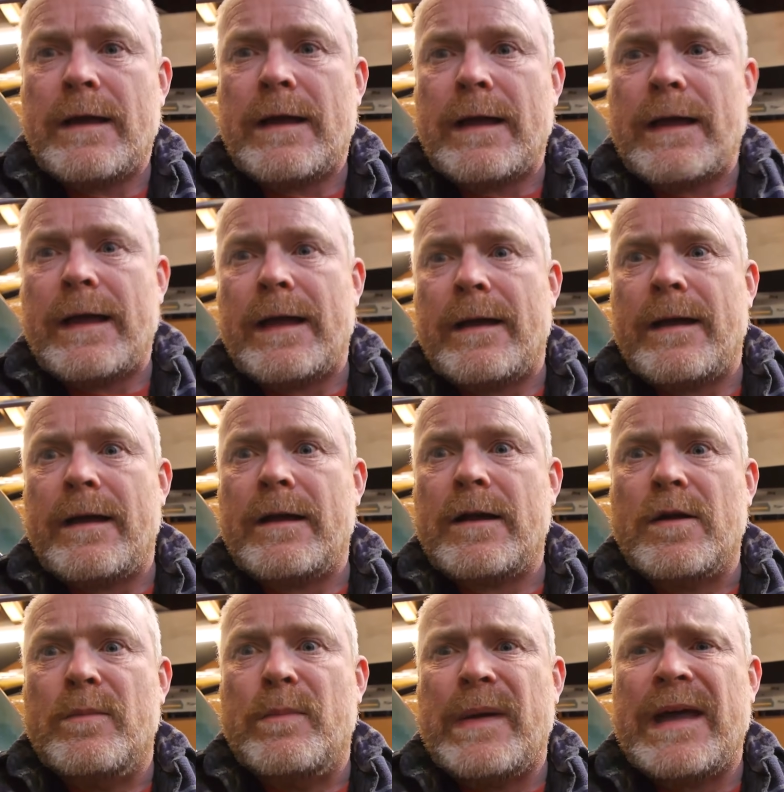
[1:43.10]

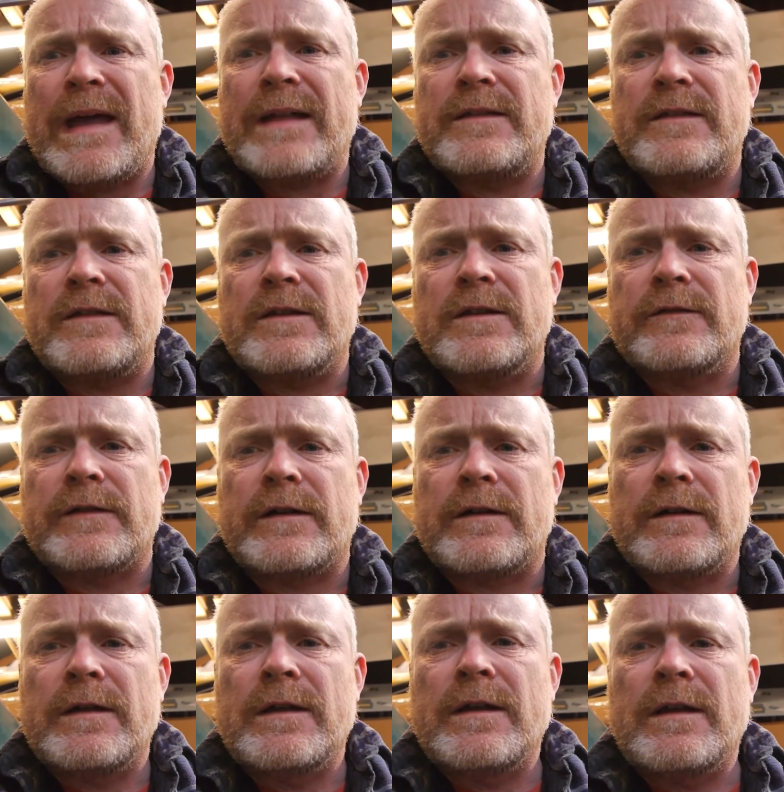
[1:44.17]
compared to the
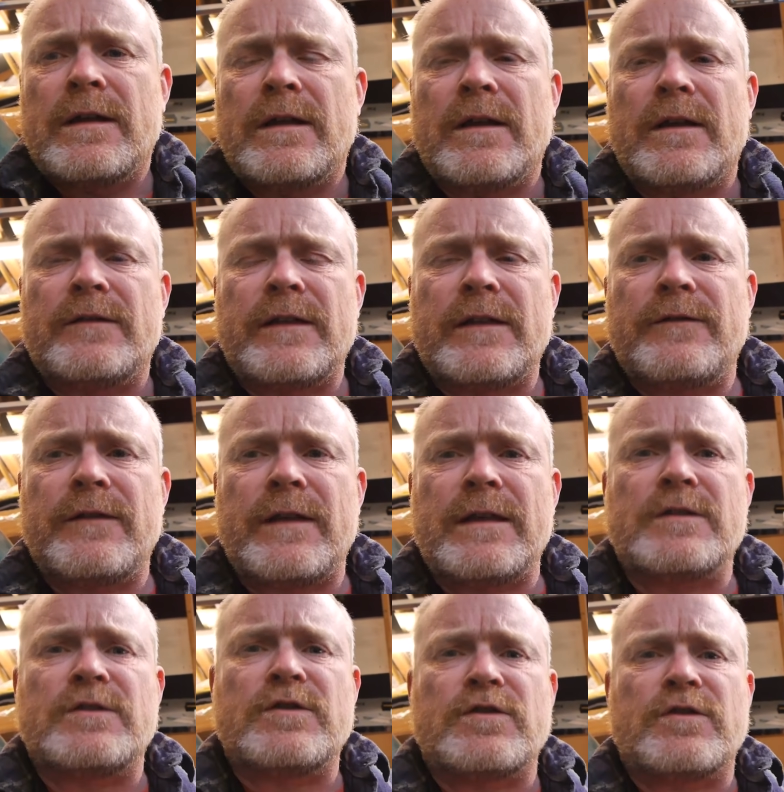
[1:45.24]
other, as if
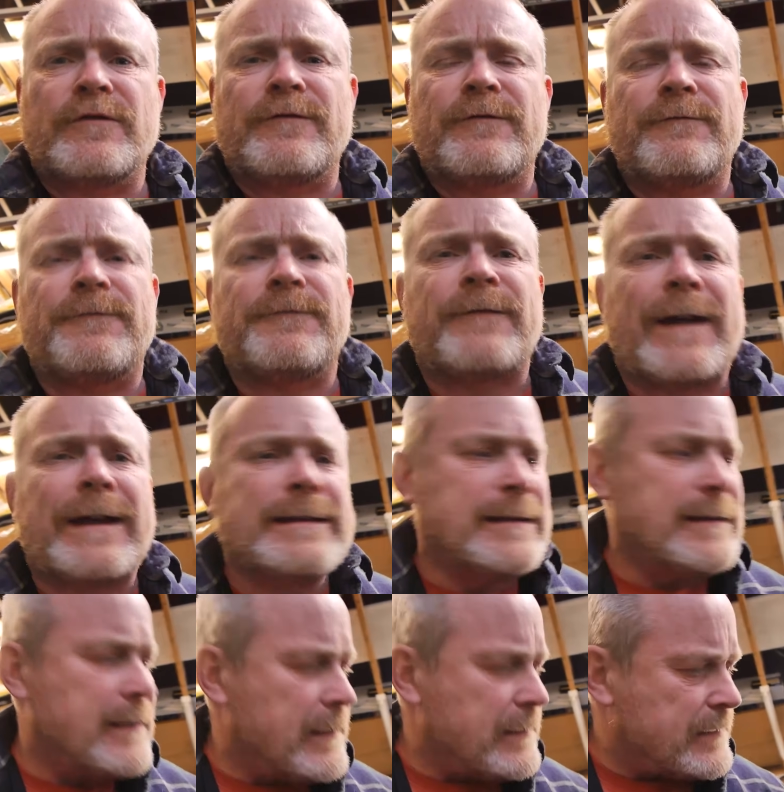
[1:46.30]
it's
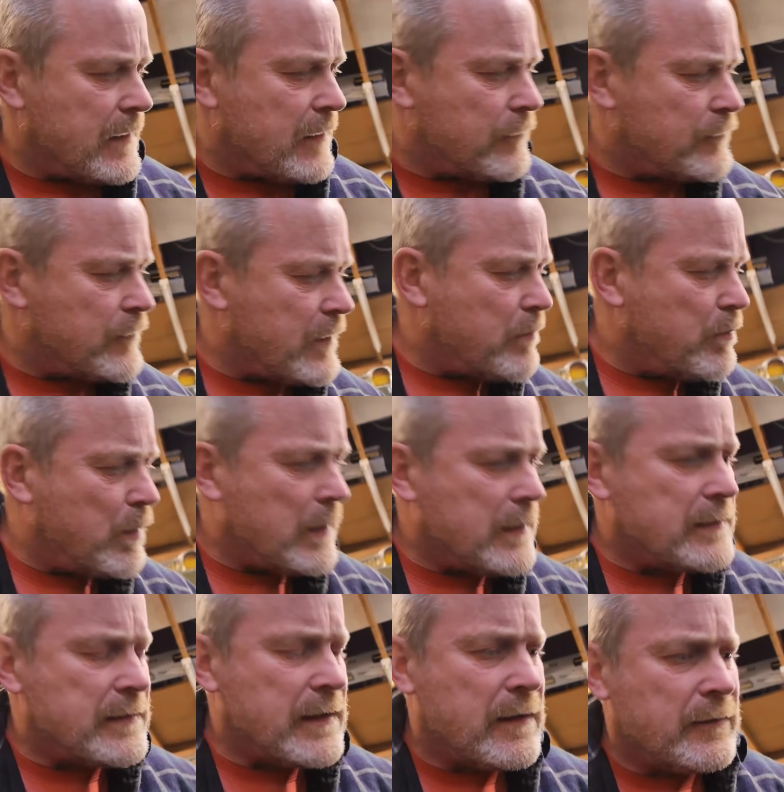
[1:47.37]
fighting itself, trying to pull
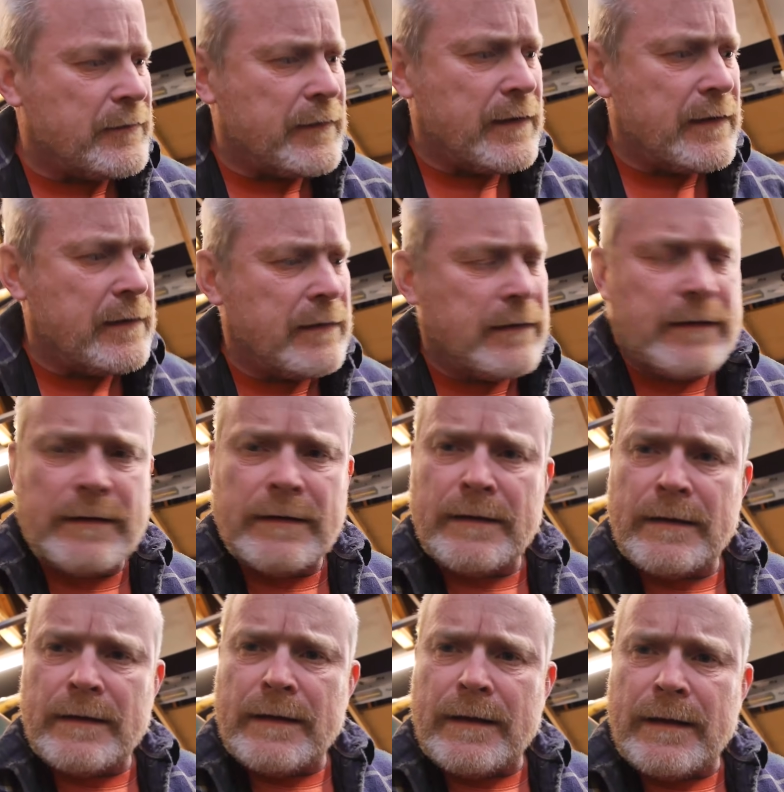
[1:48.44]
itself in.
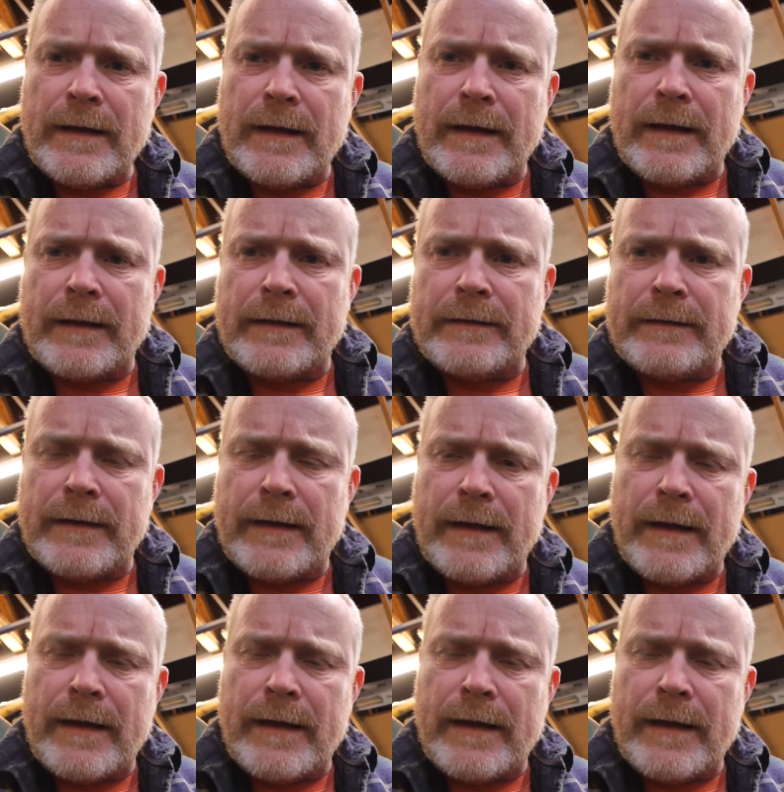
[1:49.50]
And